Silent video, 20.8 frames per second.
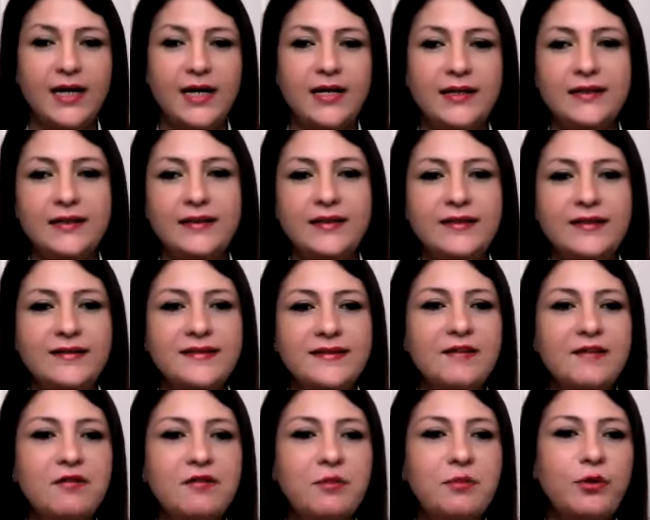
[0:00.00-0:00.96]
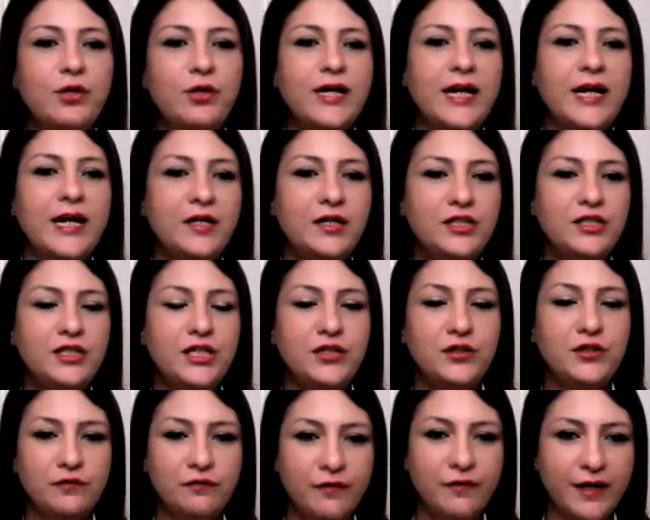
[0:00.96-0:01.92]
Aditya has never put energy
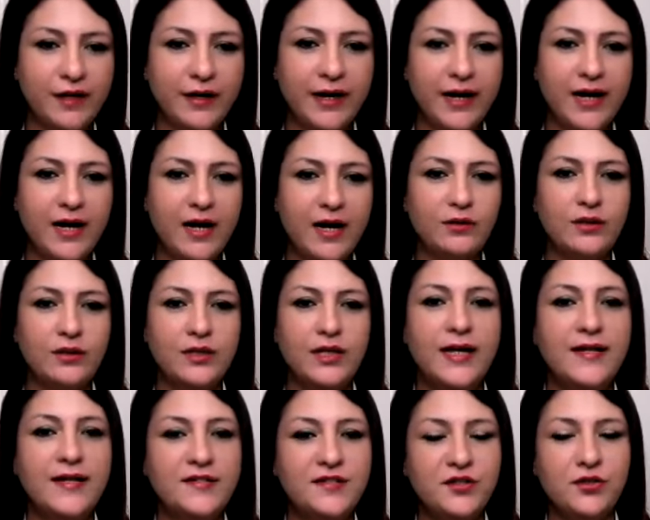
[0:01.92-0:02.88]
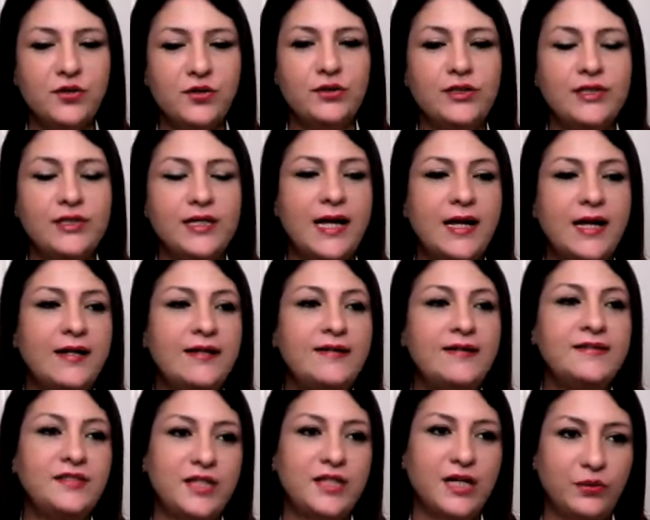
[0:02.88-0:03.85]
into figuring out his truth and
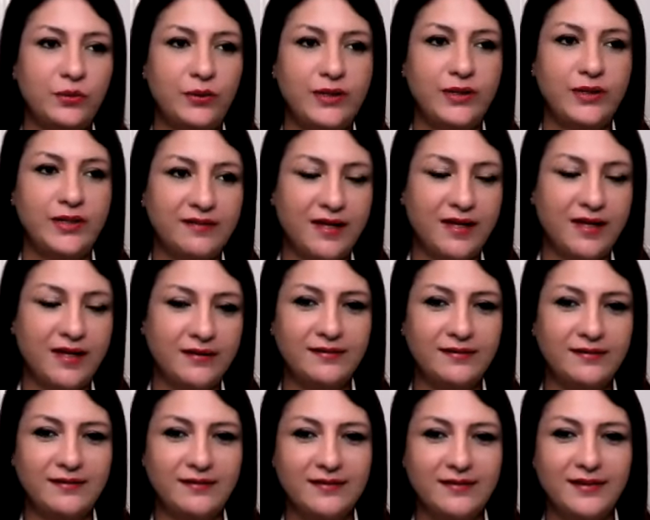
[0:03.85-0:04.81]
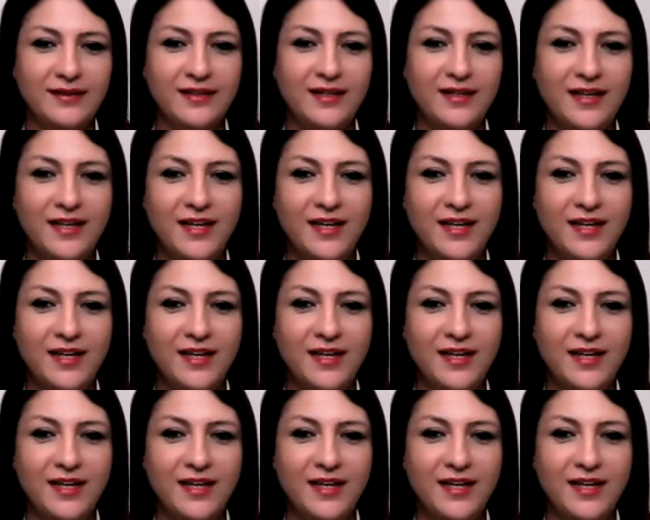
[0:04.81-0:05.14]
his genuine desires.